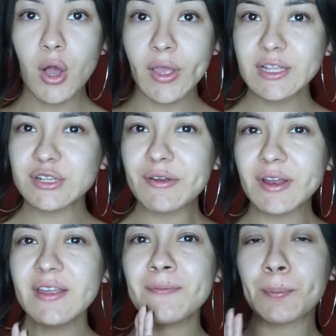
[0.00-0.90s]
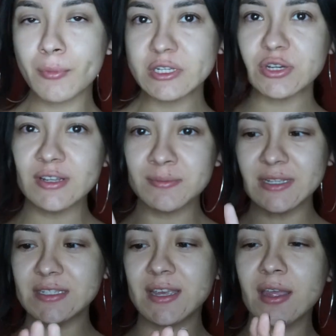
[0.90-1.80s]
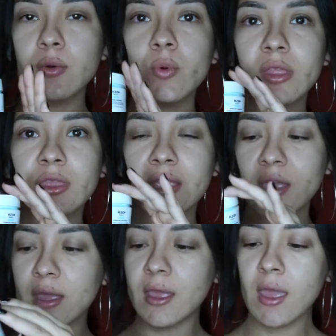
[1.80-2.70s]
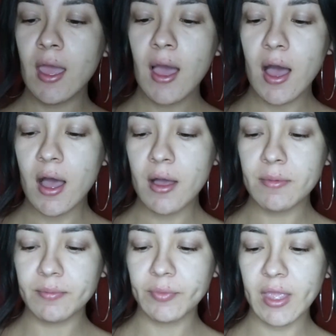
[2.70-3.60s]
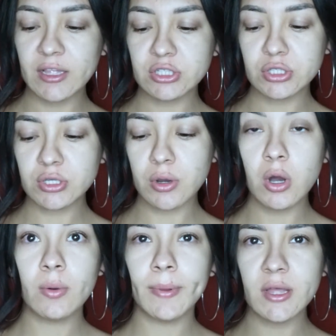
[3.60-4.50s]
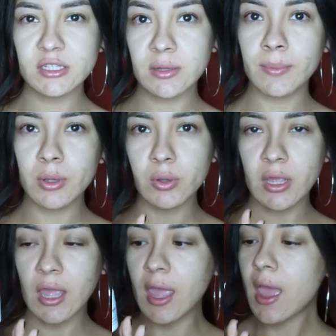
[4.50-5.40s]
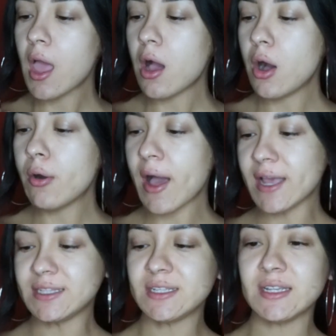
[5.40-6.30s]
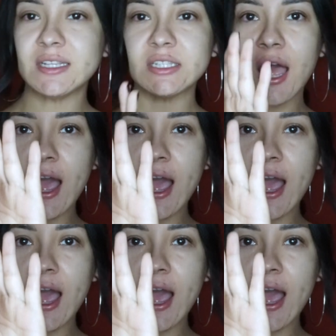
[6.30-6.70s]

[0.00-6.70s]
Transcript: Okay, so I already moisturized my skin with the um, H2O Plus Beauty Oasis